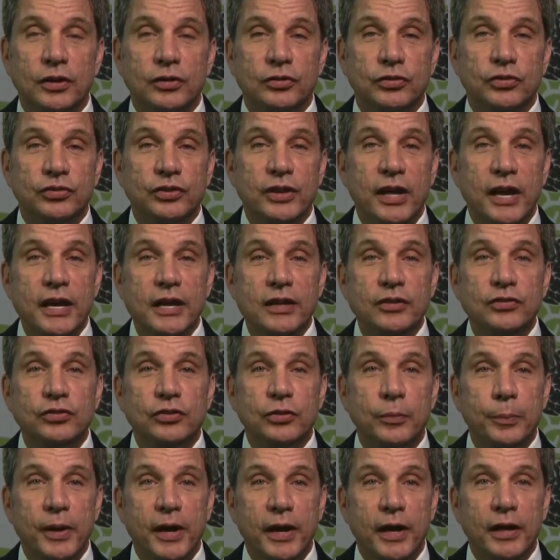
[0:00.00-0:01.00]
Stays
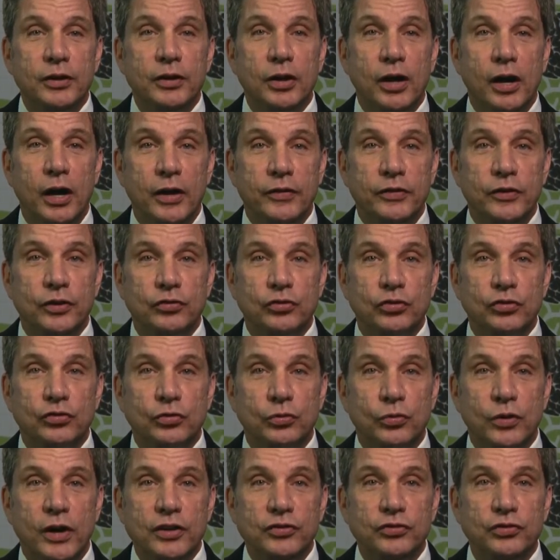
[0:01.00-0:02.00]
depend on the
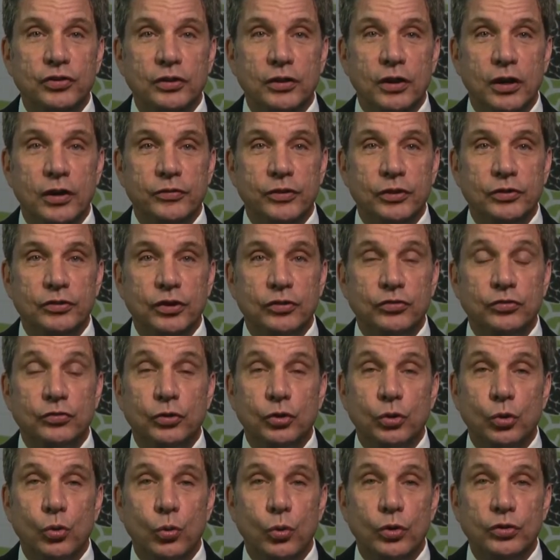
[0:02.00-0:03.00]
discretion of the
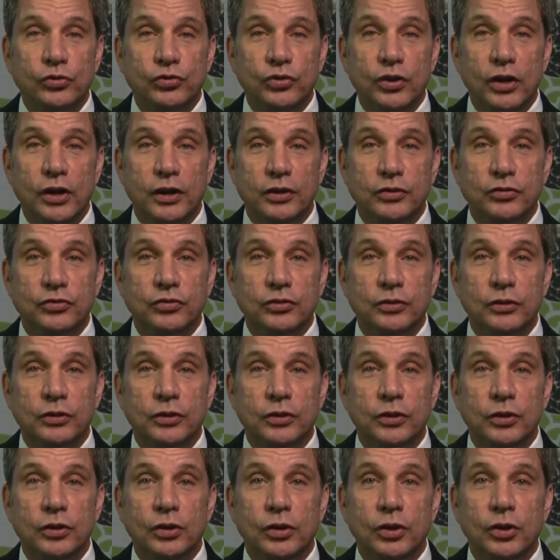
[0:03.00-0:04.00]
district court judge.
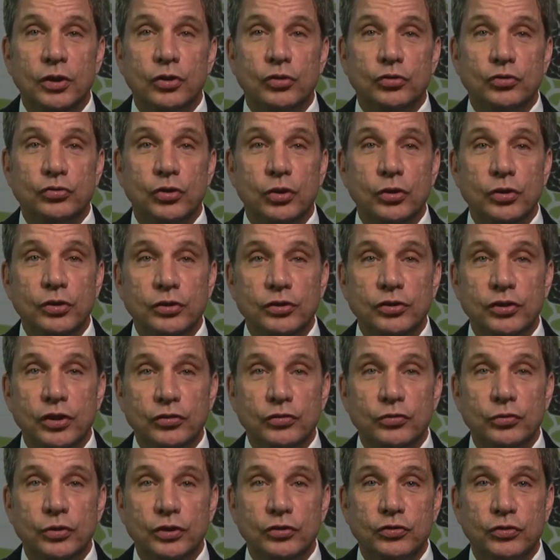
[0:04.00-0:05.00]
Certain
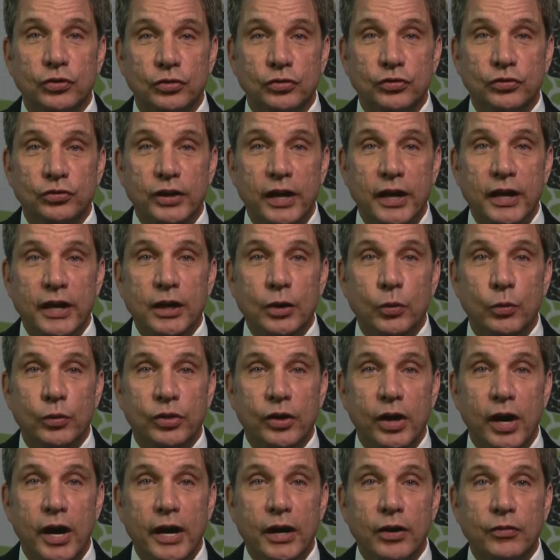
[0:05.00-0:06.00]
districts are staying
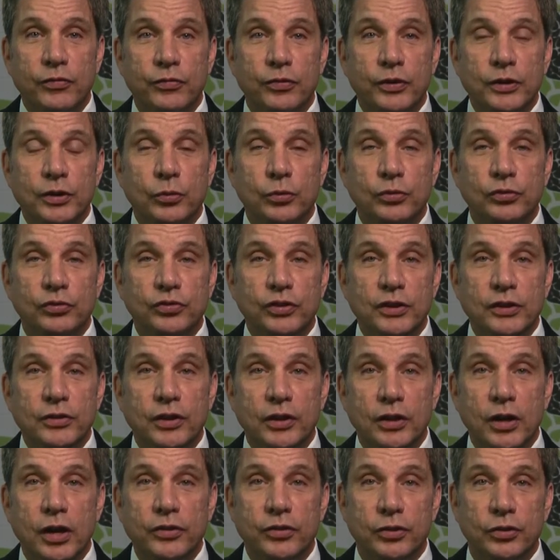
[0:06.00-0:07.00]
with higher frequency
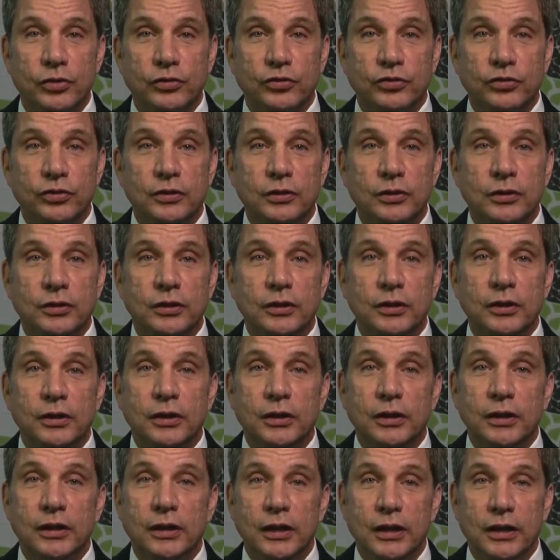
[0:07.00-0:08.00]
than others.
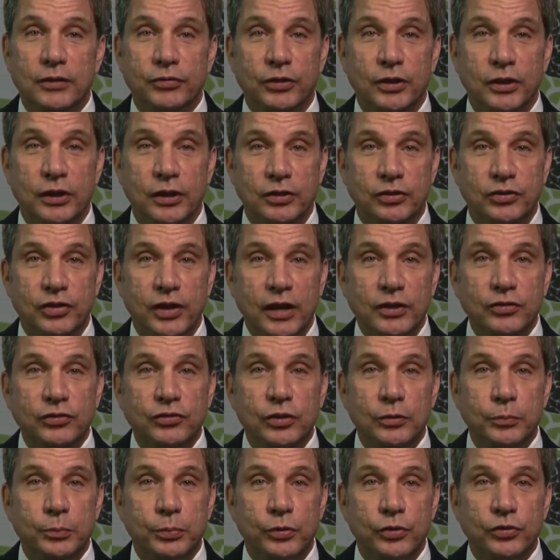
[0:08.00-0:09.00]
If the
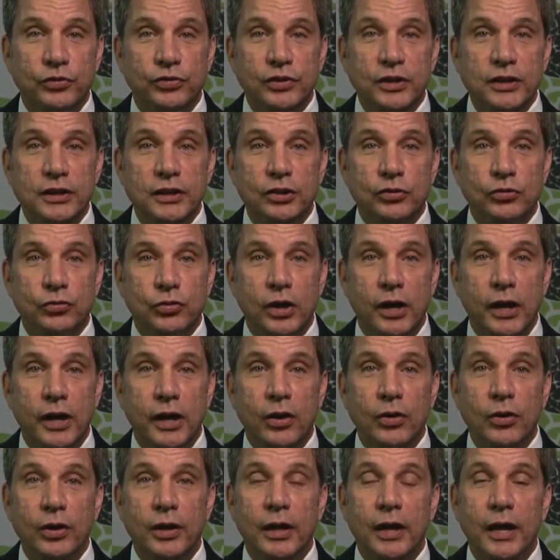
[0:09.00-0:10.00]
contested proceeding
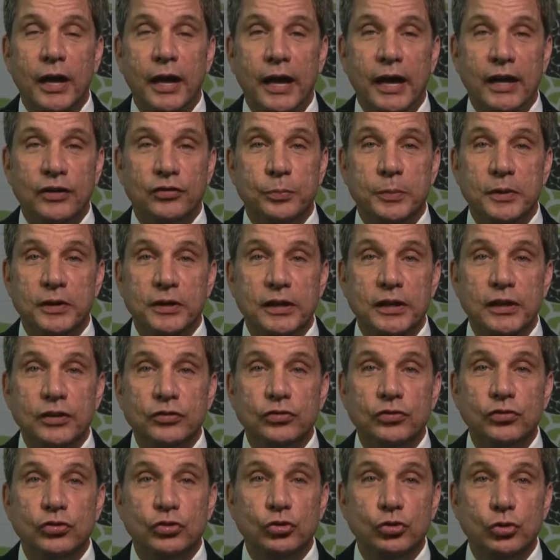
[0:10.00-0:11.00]
trial has been
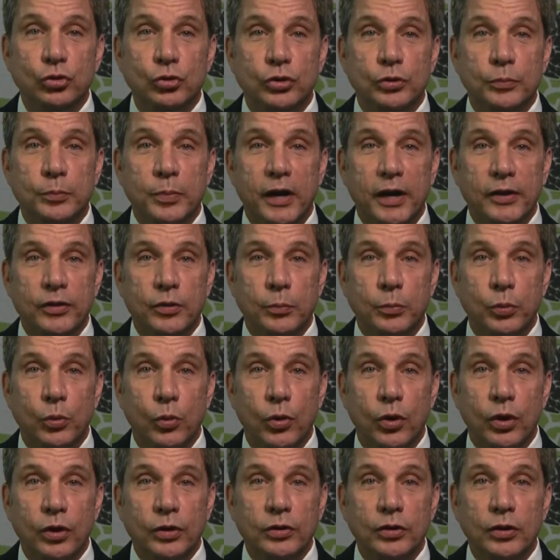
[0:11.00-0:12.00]
instituted by the
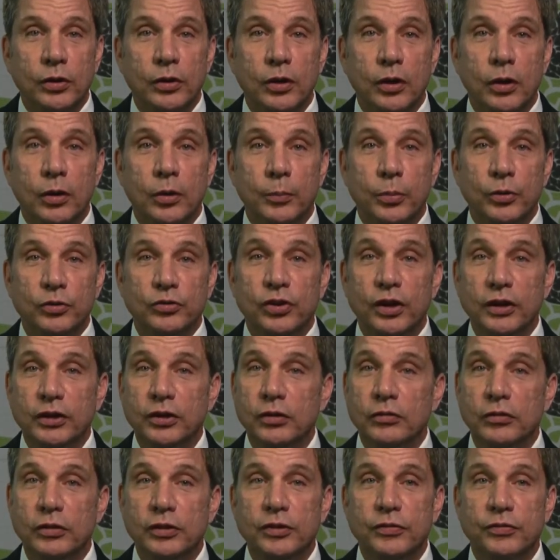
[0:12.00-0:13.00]
board,
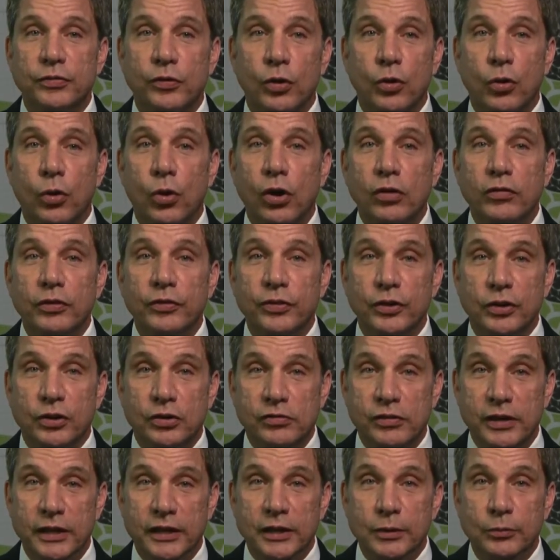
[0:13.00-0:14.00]
particularly for all of the
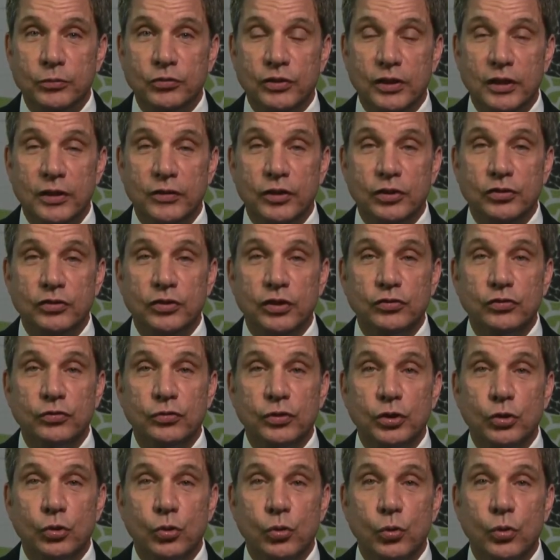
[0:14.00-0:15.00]
claims in the
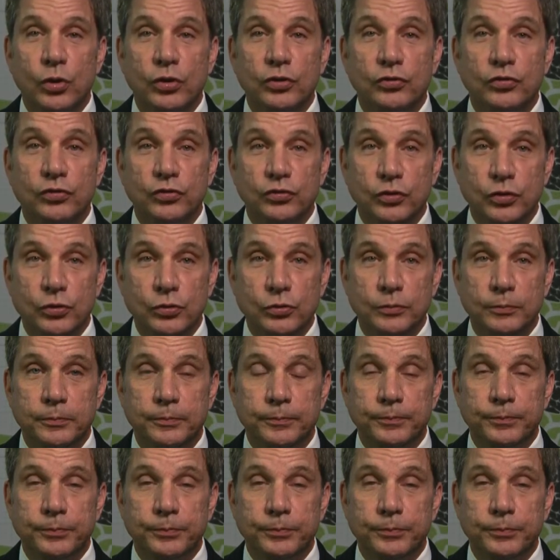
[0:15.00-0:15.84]
district court suit,